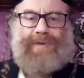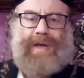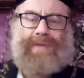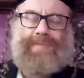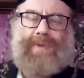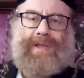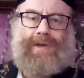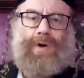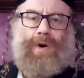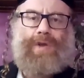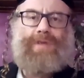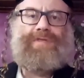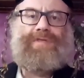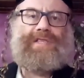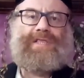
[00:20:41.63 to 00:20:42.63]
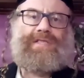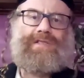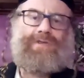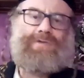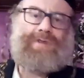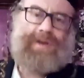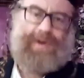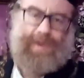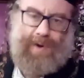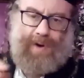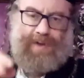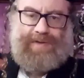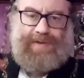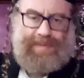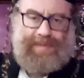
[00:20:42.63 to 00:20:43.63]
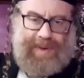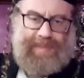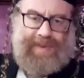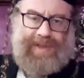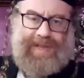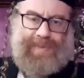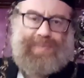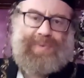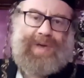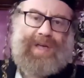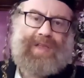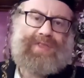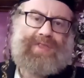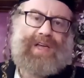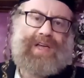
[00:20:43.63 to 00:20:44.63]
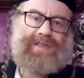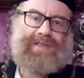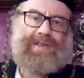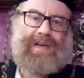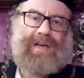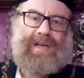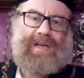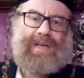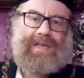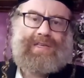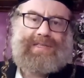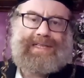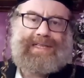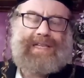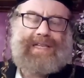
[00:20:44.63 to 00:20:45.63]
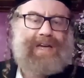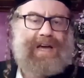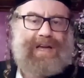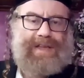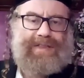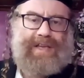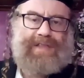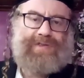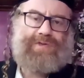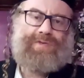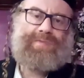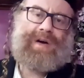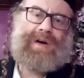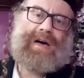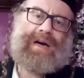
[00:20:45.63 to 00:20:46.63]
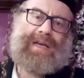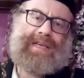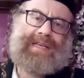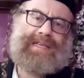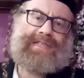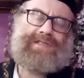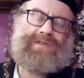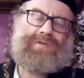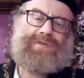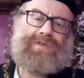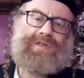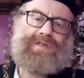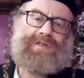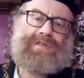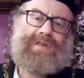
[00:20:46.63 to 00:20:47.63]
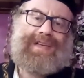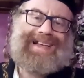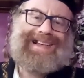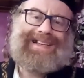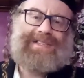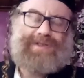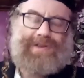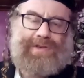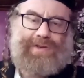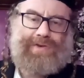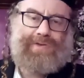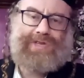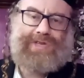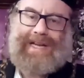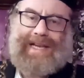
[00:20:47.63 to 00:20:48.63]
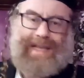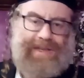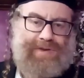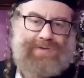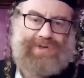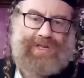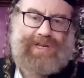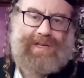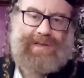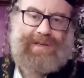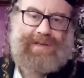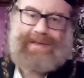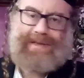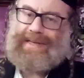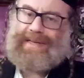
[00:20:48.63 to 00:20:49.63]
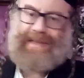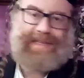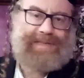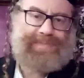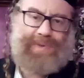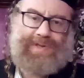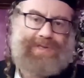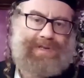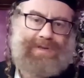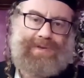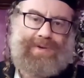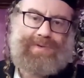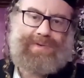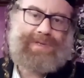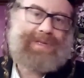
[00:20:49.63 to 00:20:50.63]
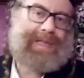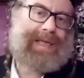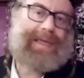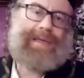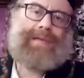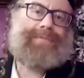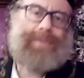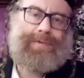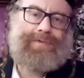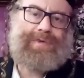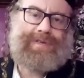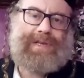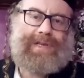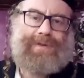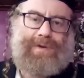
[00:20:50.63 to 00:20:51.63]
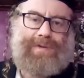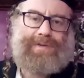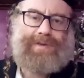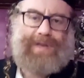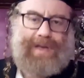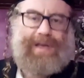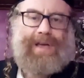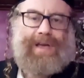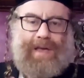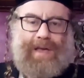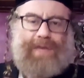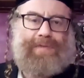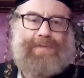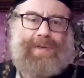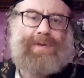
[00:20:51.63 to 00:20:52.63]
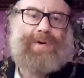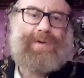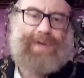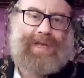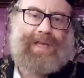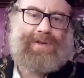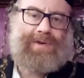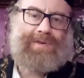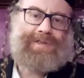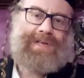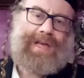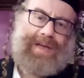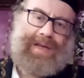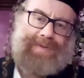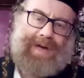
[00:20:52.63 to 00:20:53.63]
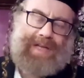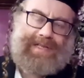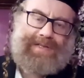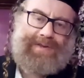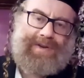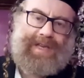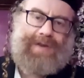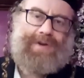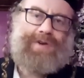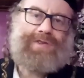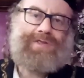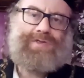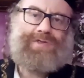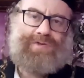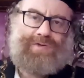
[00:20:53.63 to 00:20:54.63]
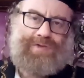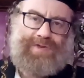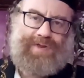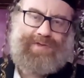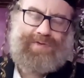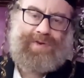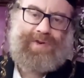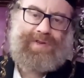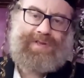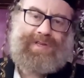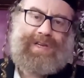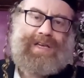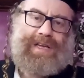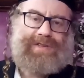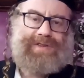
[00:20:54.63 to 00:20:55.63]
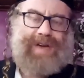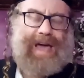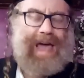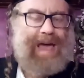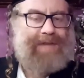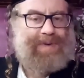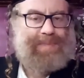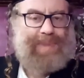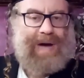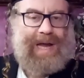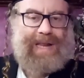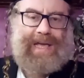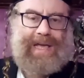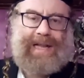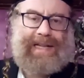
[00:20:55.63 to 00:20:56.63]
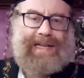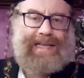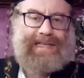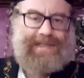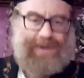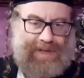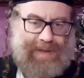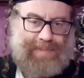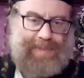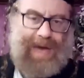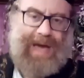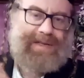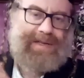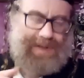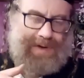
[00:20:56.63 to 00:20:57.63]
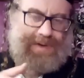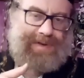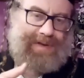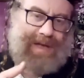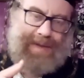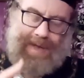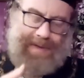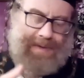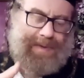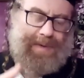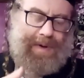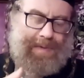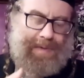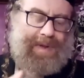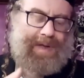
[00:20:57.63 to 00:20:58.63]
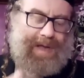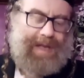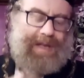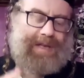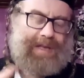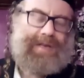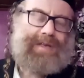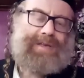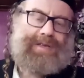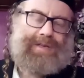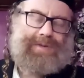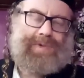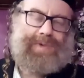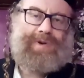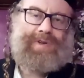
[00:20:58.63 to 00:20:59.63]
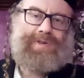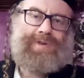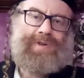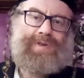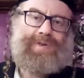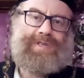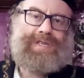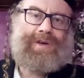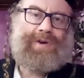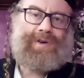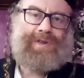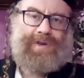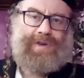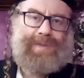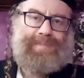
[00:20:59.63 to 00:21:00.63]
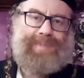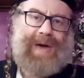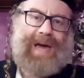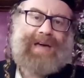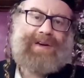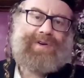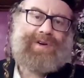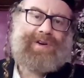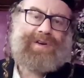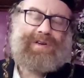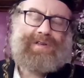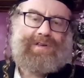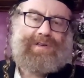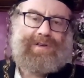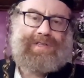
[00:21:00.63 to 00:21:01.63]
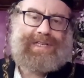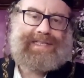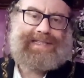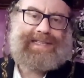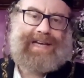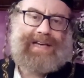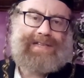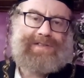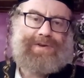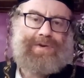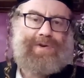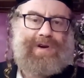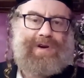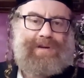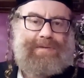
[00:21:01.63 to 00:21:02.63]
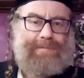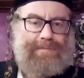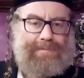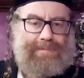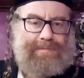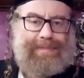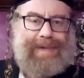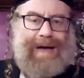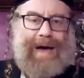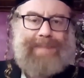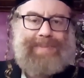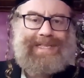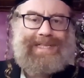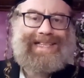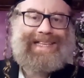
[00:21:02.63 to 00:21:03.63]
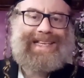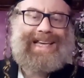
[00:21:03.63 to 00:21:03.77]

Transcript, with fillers: right? When all of the students, or all of the people that pray in that uh, synagogue, in that room, are his students. So usually, usually, this person knows, like, of course he knows. If you know, he knows, right? So he goes to, to the front, so everybody, at least on the back, so, I mean, we, we, we're going to, to see on, on the back or on the sides, or opposite,